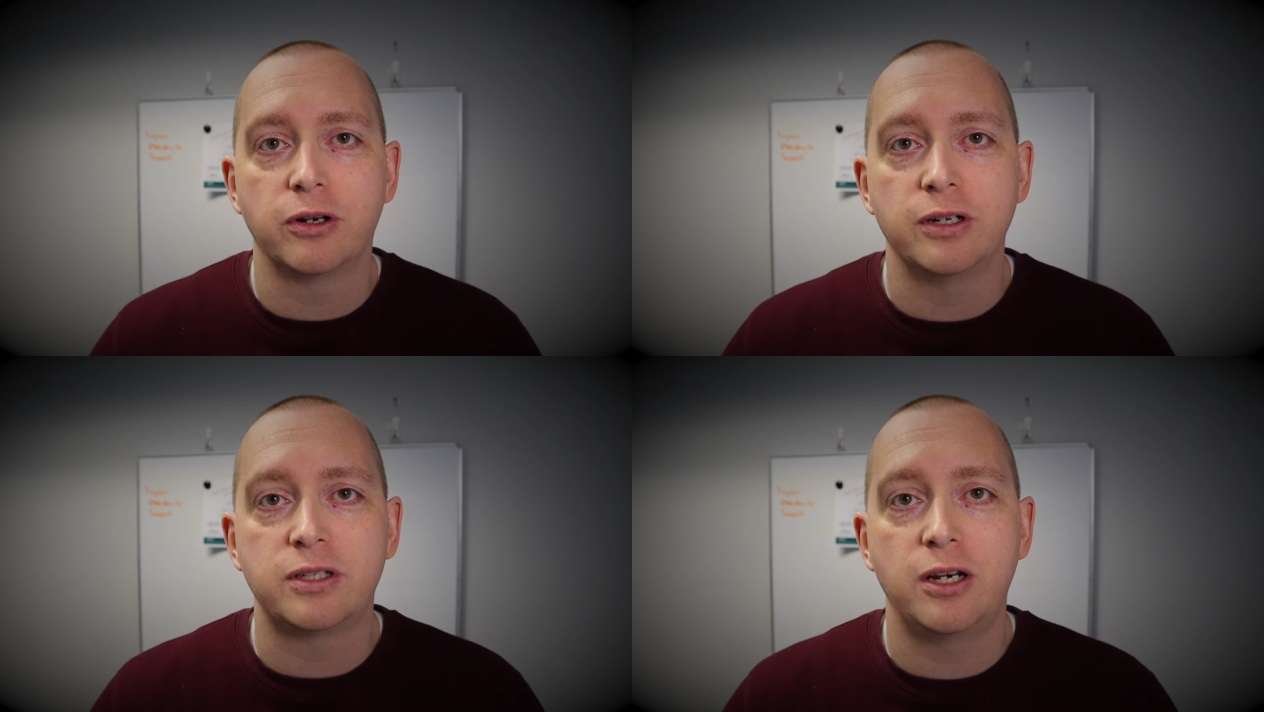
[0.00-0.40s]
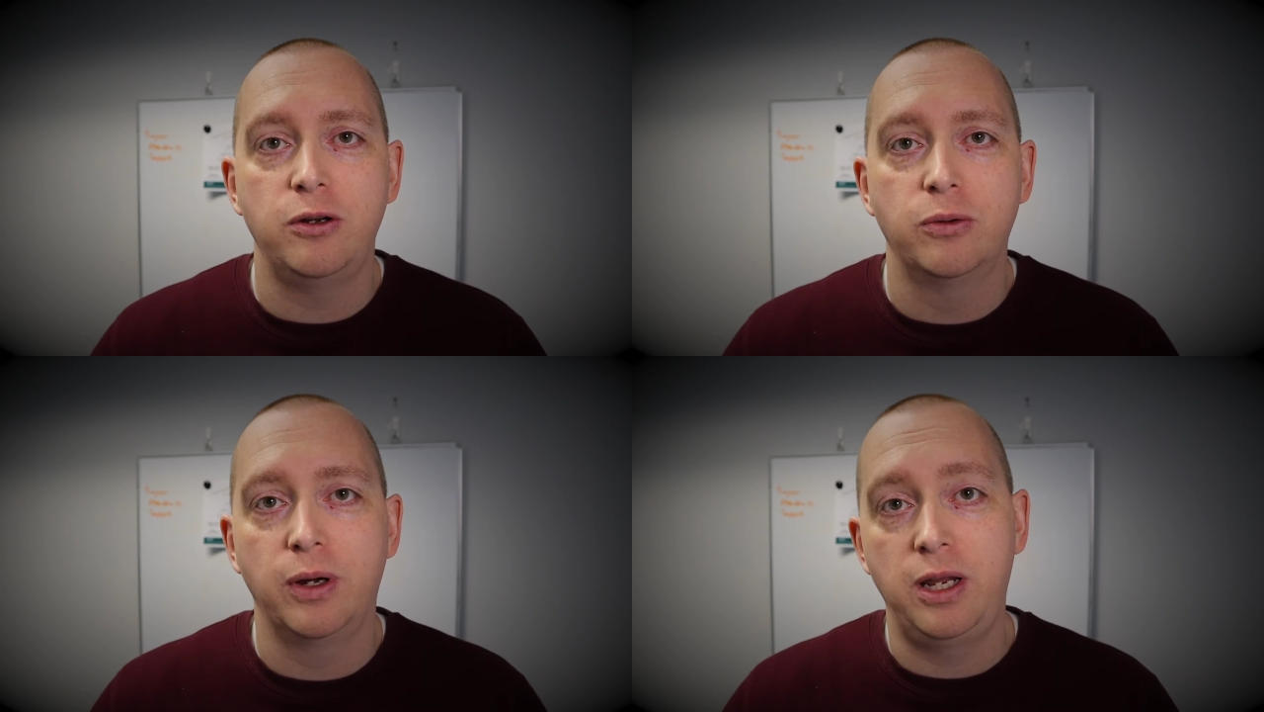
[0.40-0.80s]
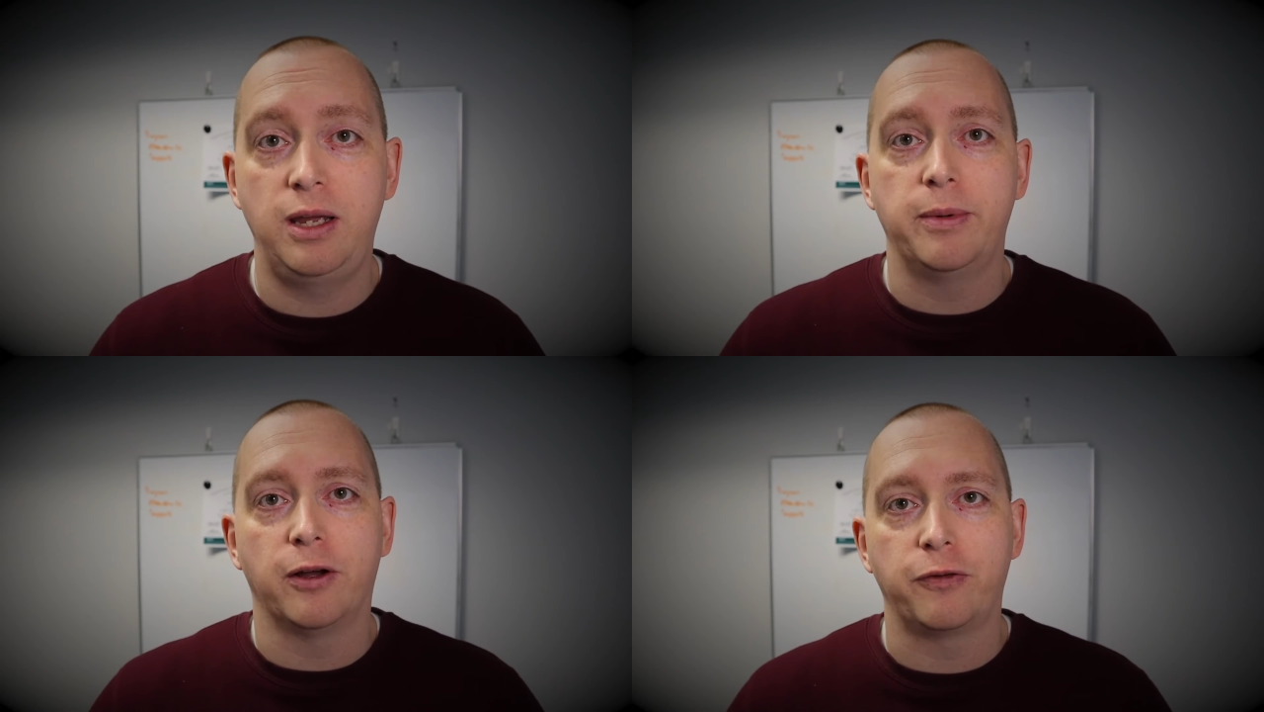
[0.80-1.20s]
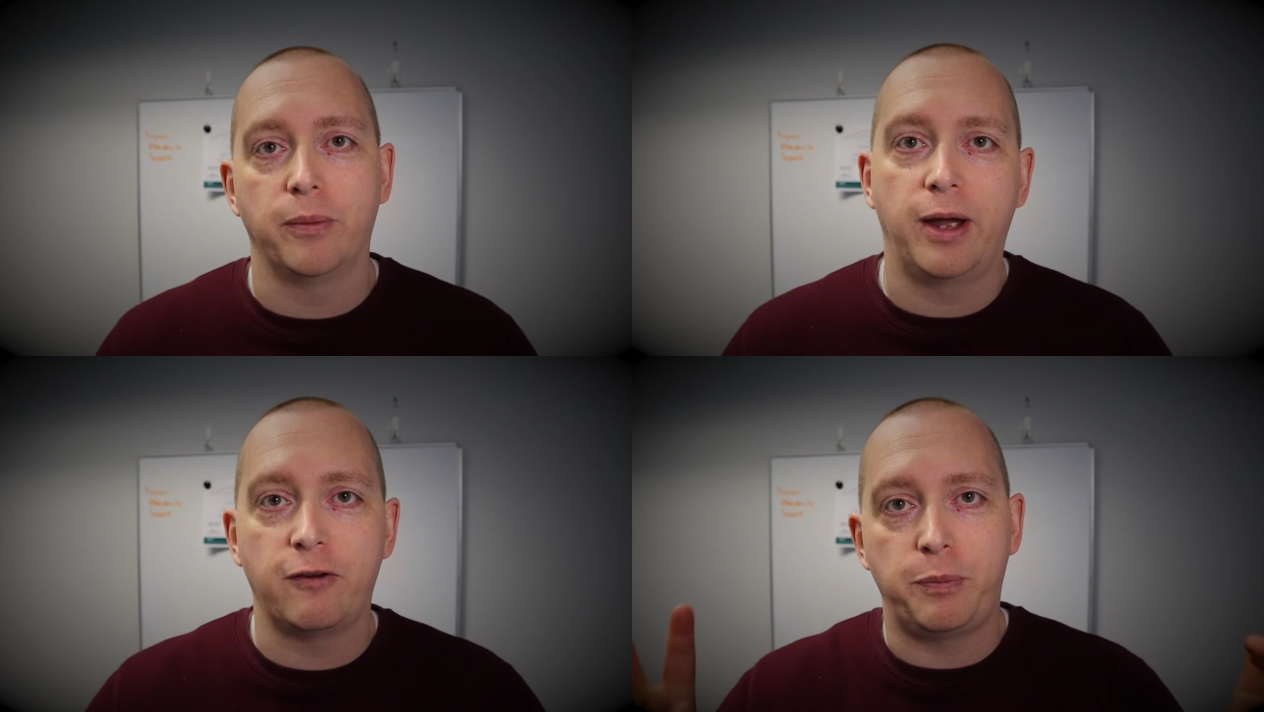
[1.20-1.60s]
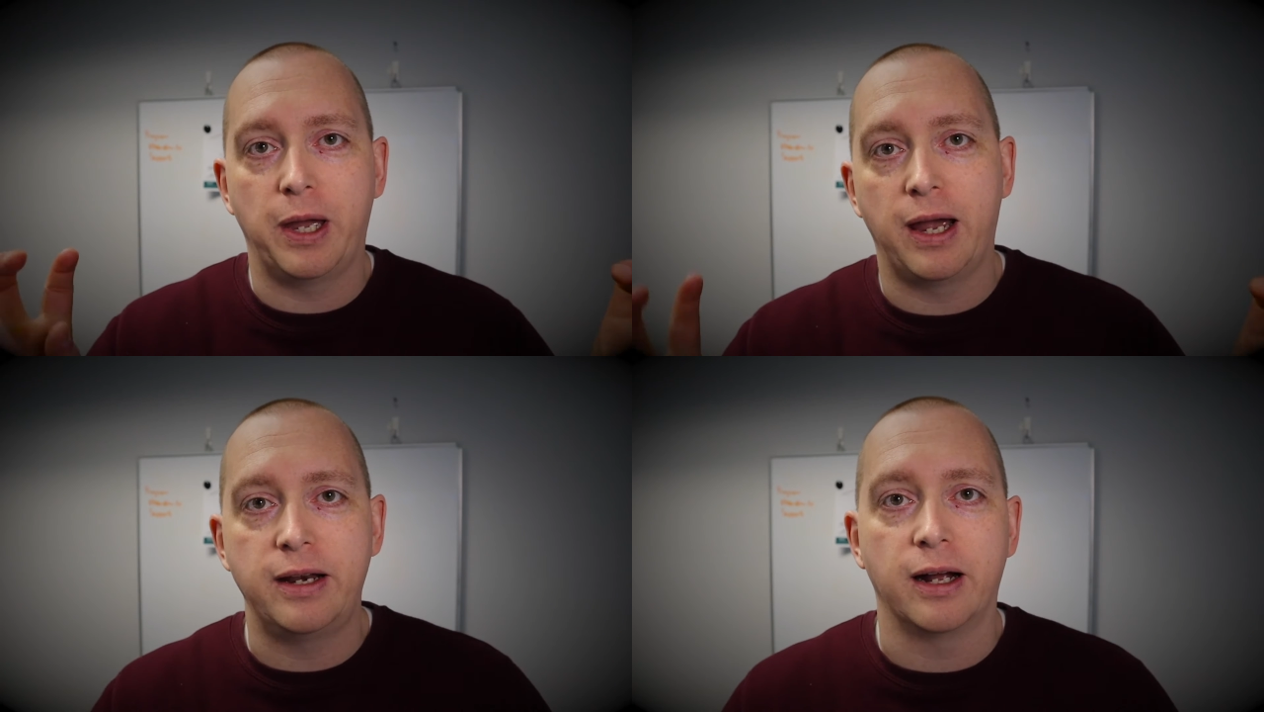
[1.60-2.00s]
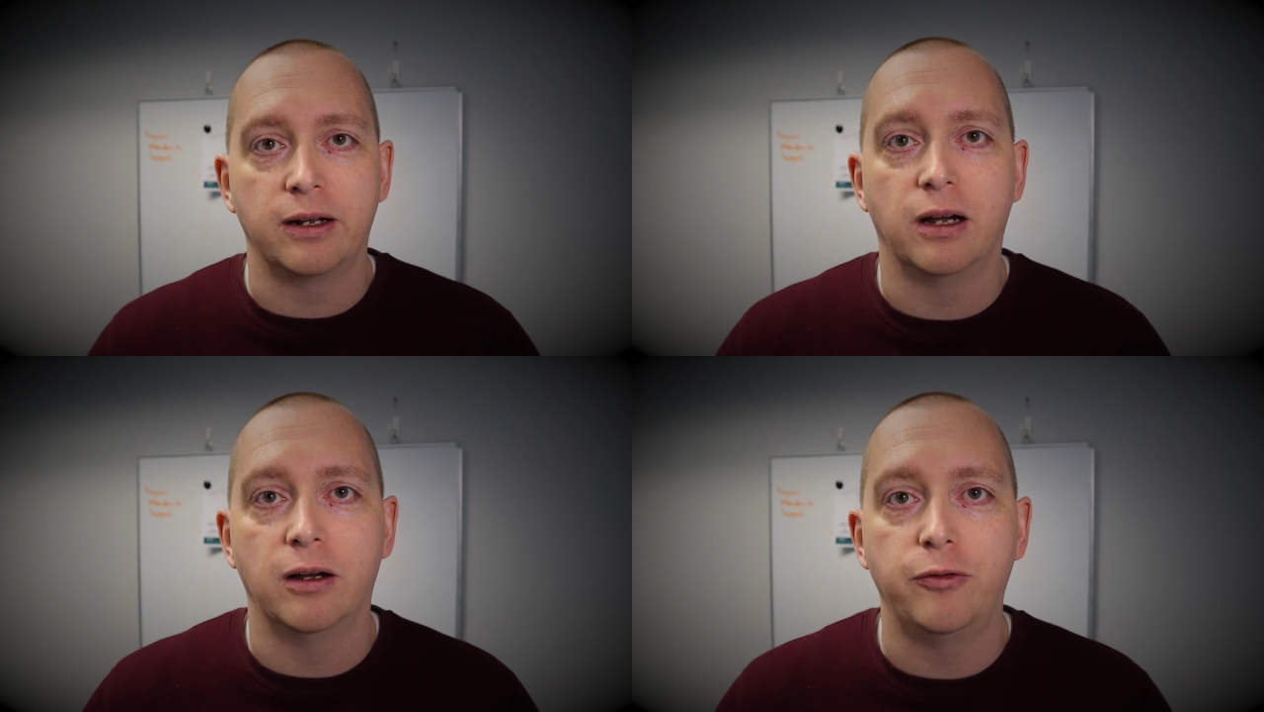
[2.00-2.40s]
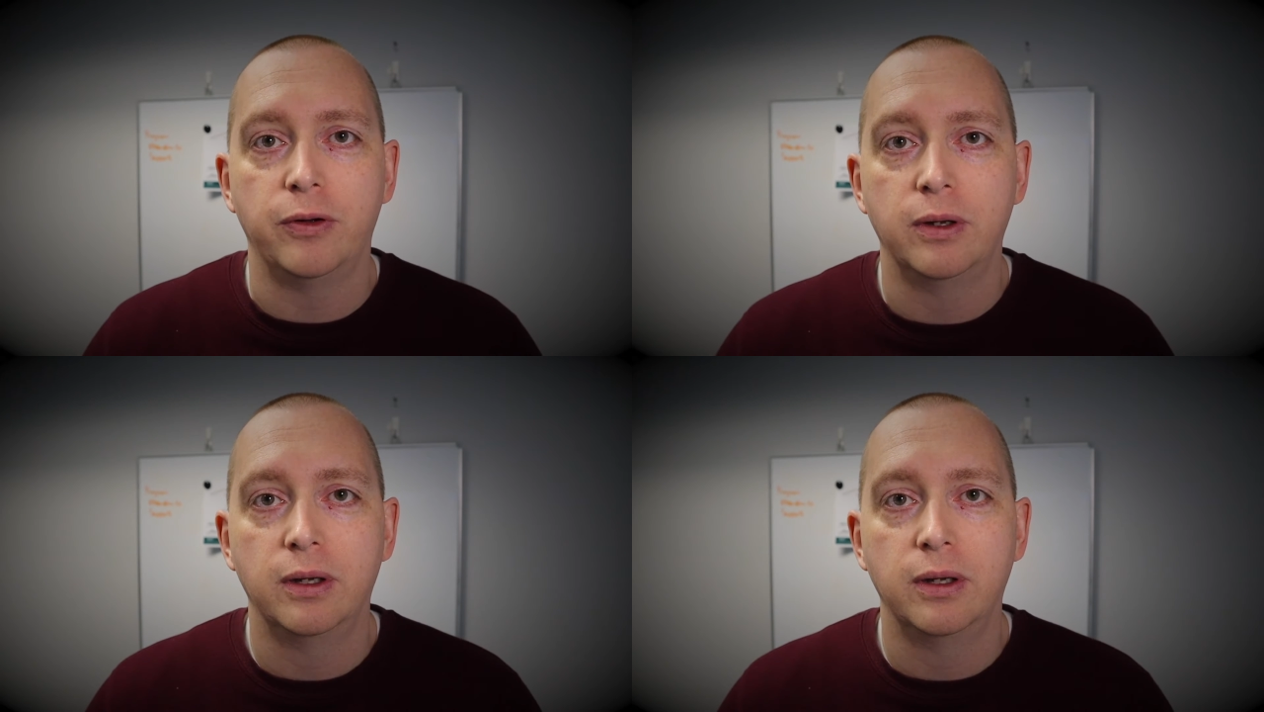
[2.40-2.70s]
they're going to send you an email from fbi.gov.